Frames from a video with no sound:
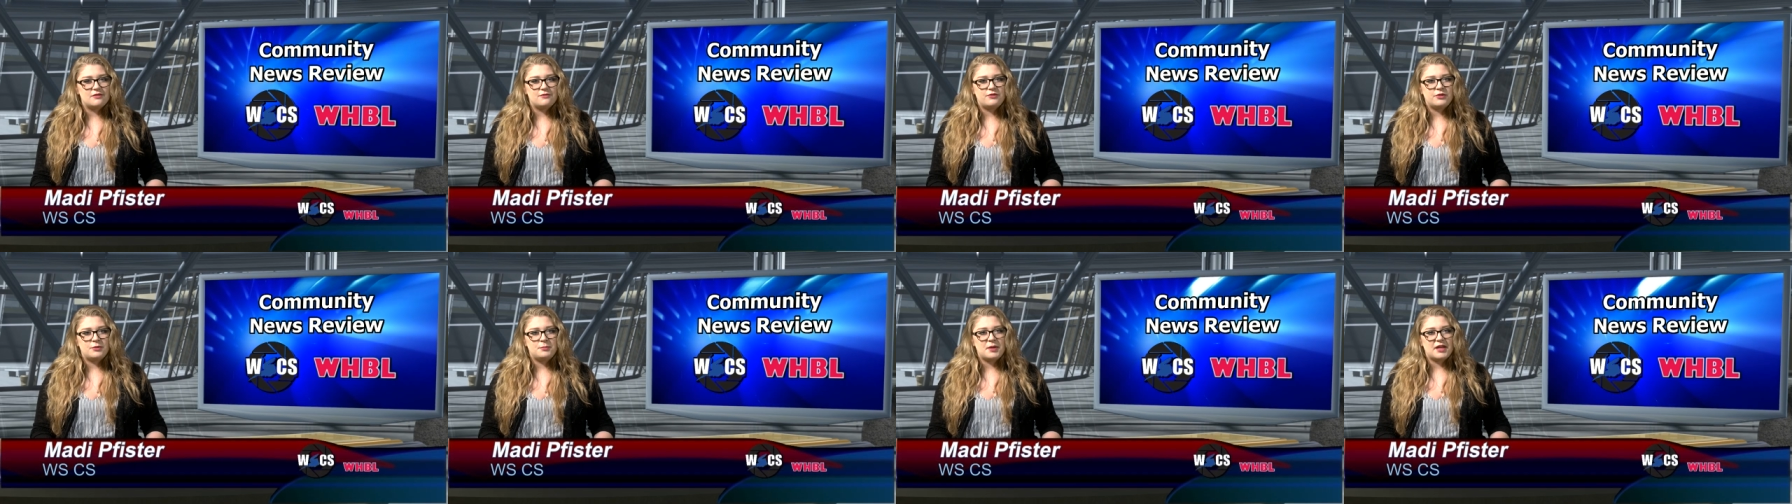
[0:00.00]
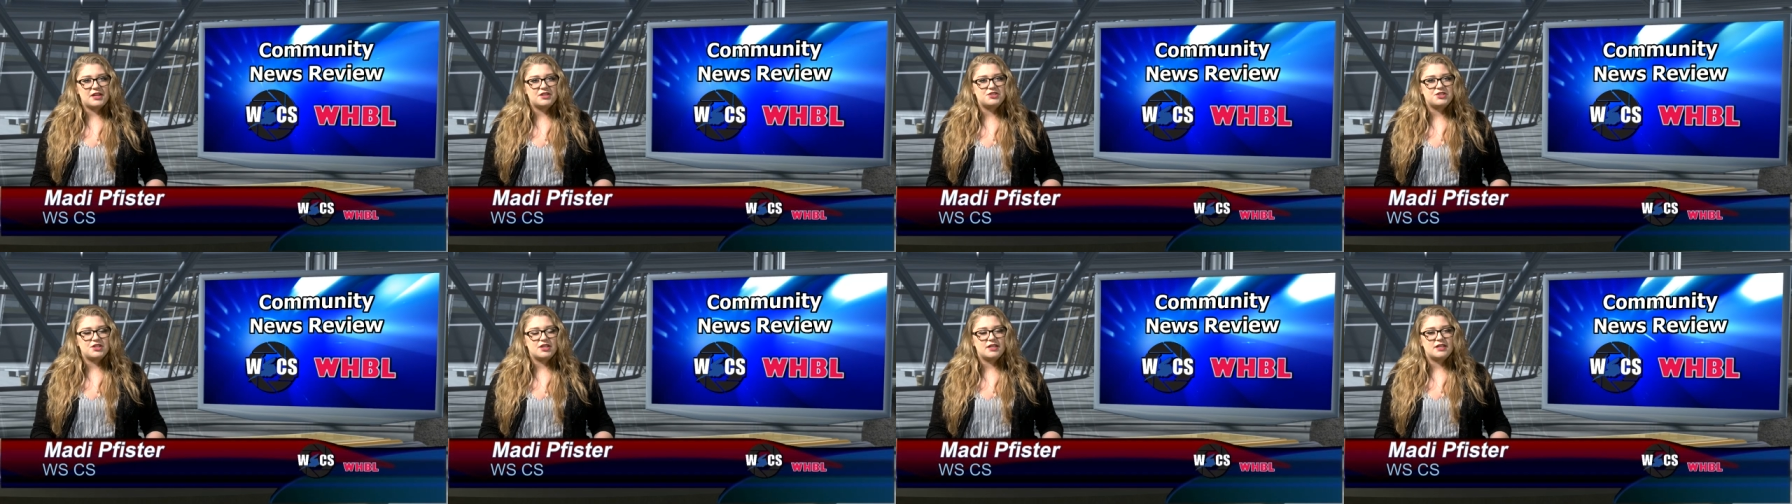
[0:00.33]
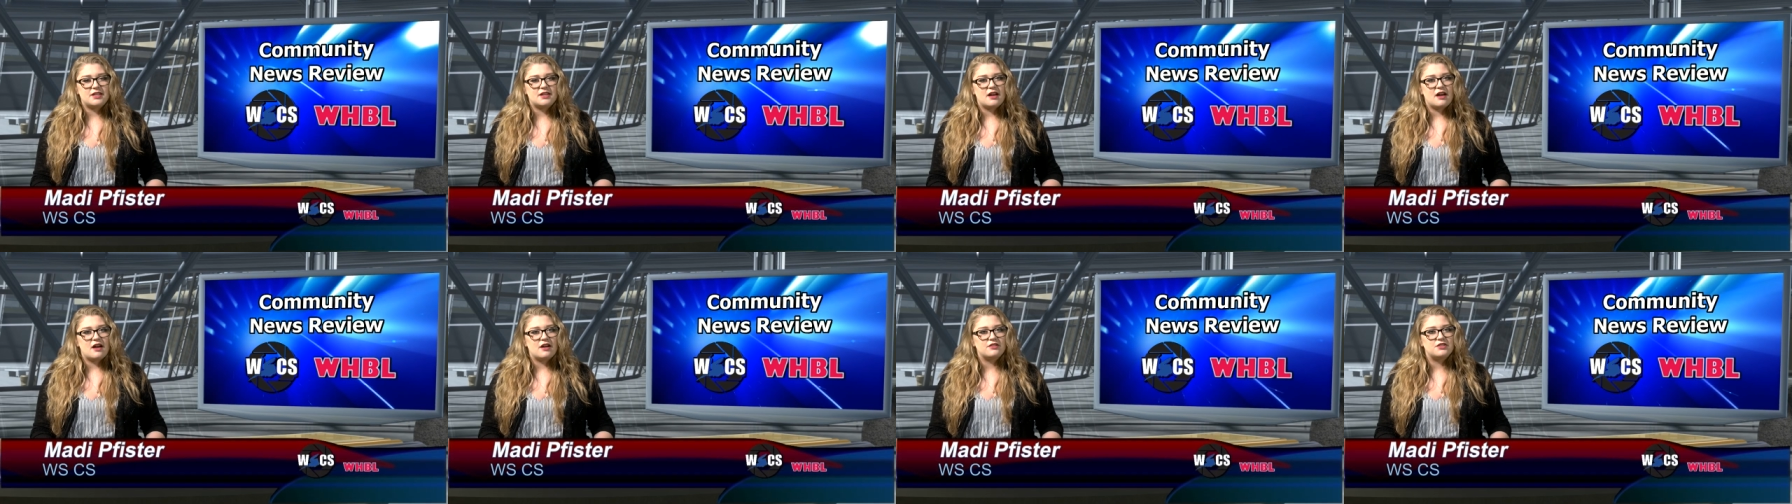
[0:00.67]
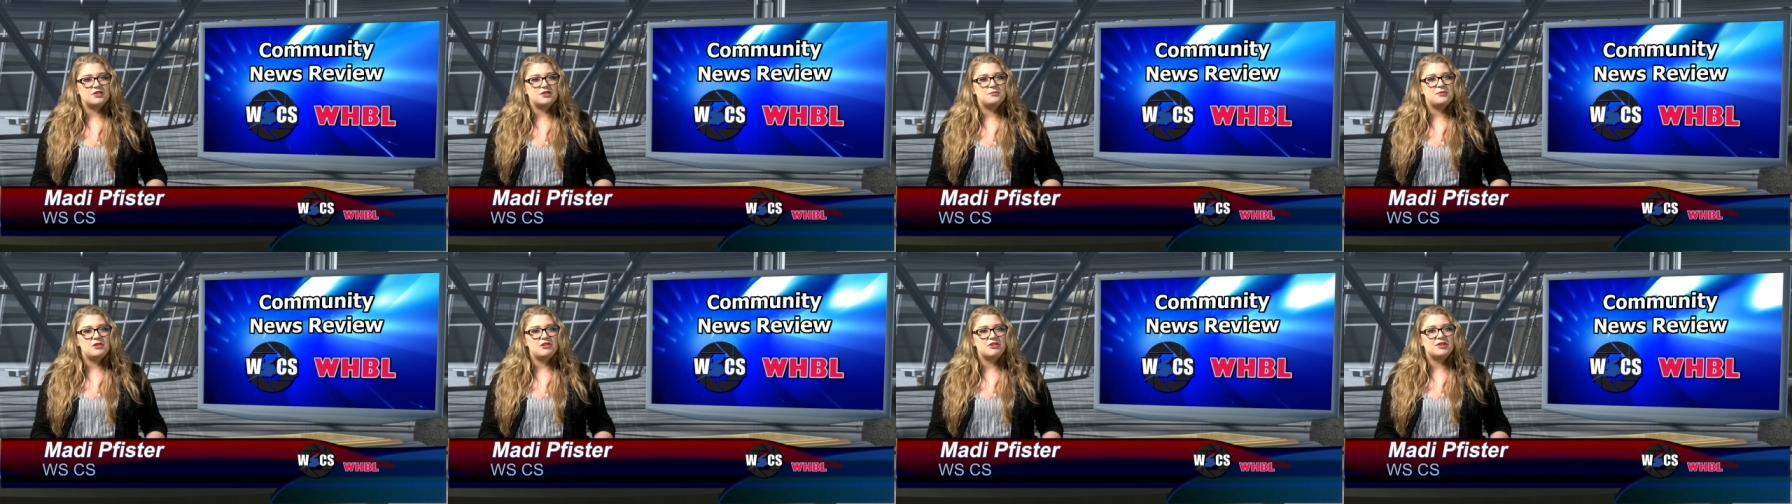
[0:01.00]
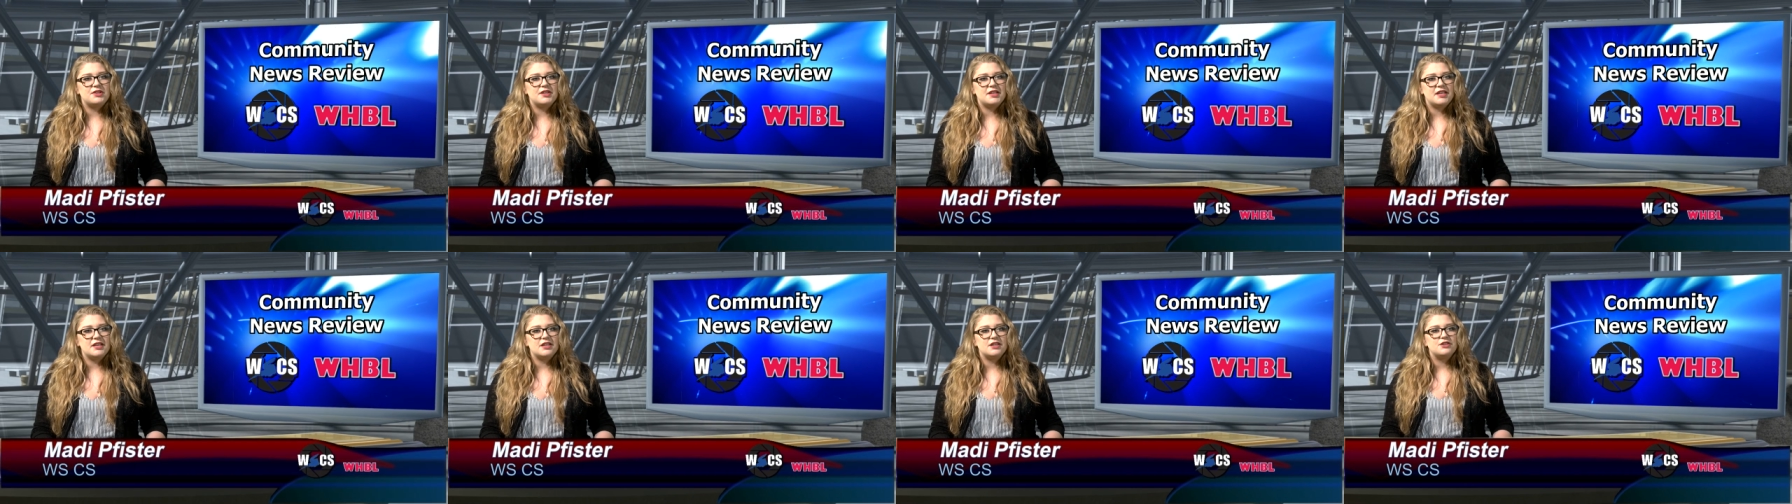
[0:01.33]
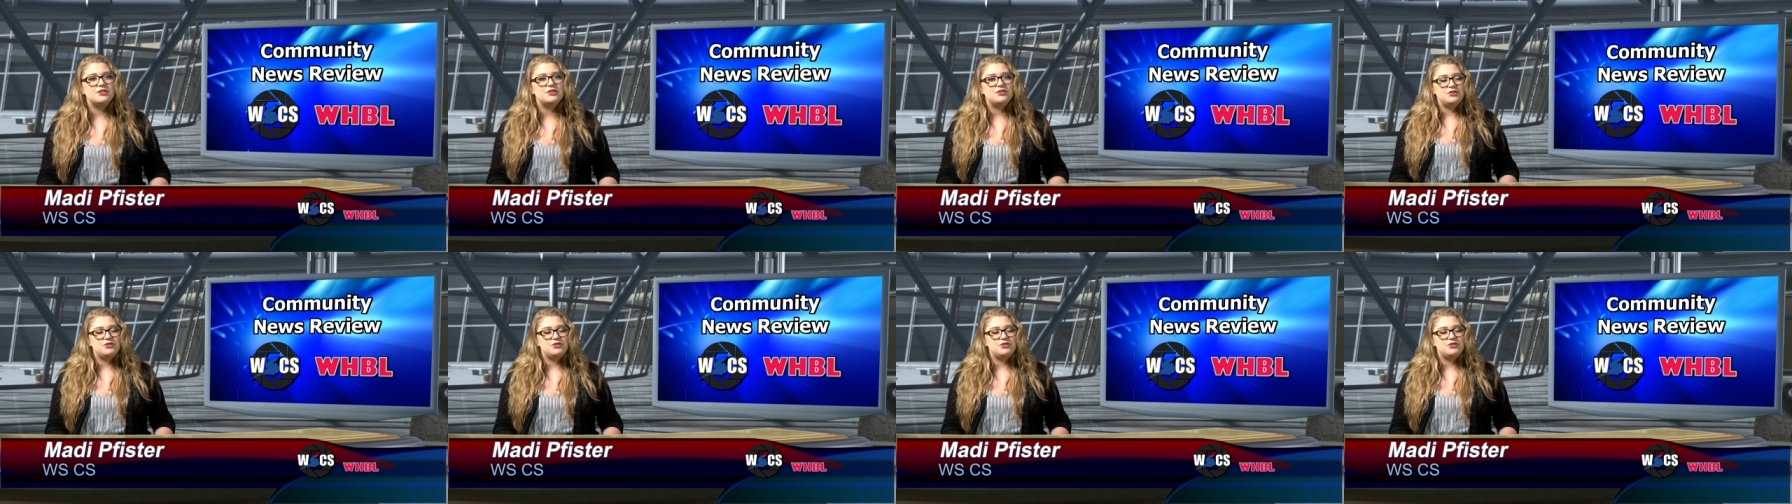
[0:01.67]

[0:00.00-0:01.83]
information on Community